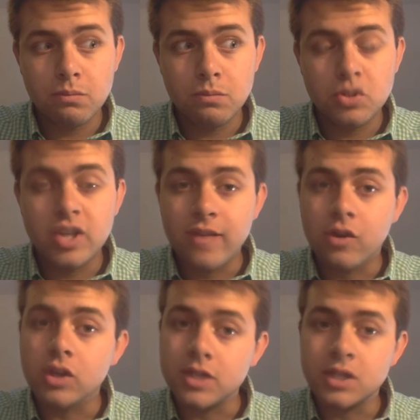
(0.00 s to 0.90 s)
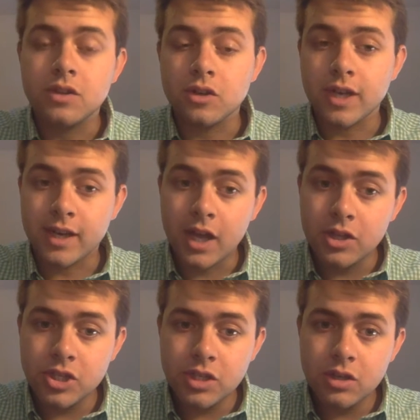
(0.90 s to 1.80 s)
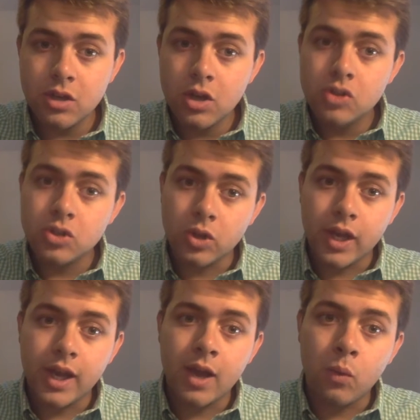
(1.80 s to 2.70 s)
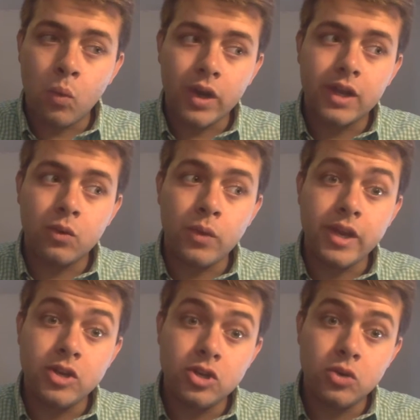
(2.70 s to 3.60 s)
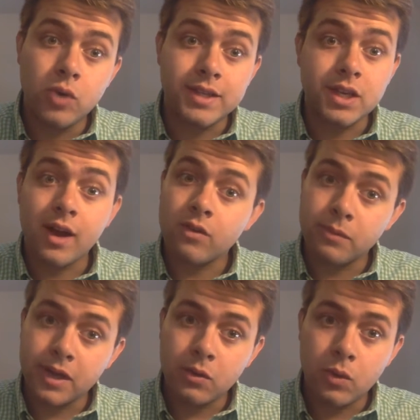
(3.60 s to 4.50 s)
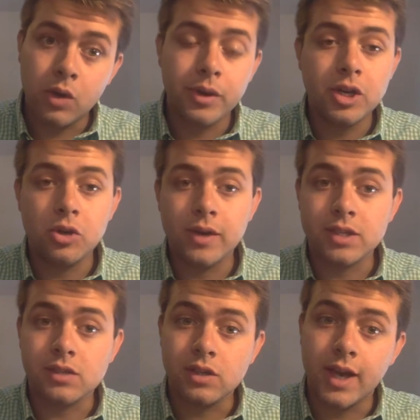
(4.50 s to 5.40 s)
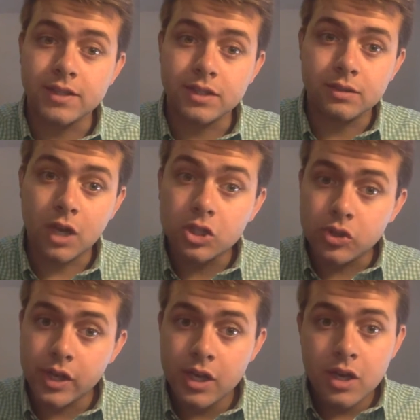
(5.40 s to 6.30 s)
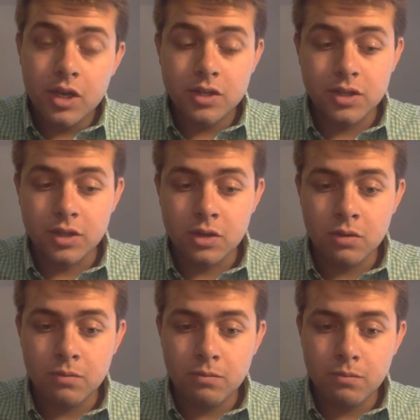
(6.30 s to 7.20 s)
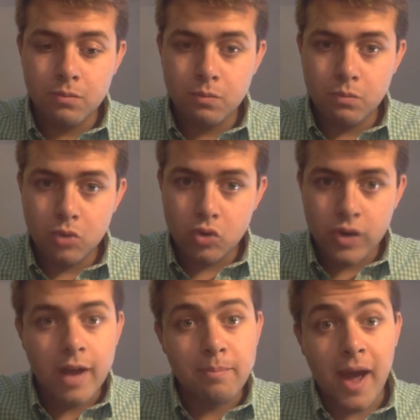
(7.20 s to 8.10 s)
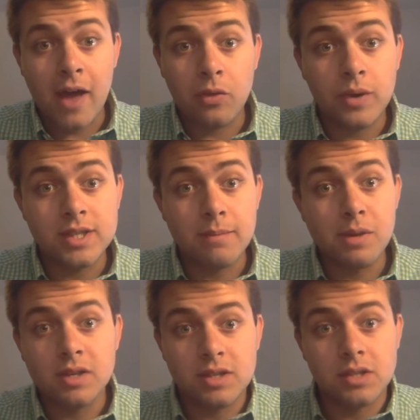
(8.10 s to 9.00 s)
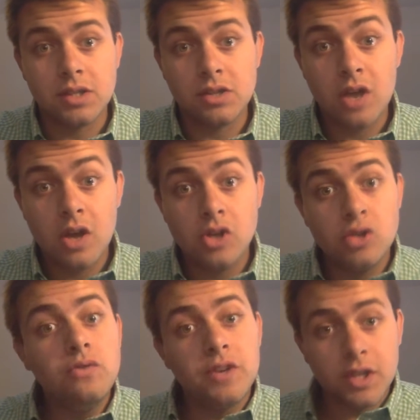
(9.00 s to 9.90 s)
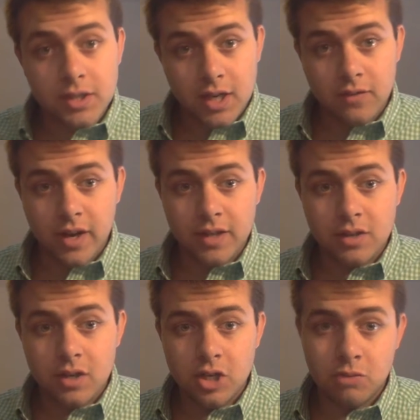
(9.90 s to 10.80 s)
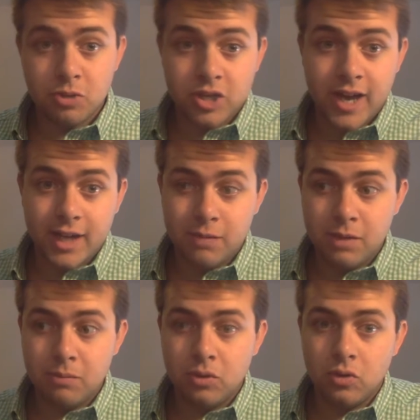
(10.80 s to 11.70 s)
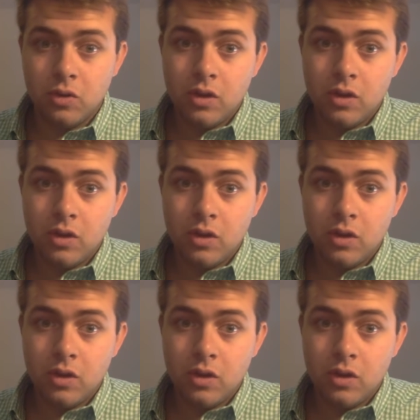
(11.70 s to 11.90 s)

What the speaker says: safeguards into their technology. So looking at what can we do as a government, what can we do as a country to create pathways that businesses do feel incentivized to protect people.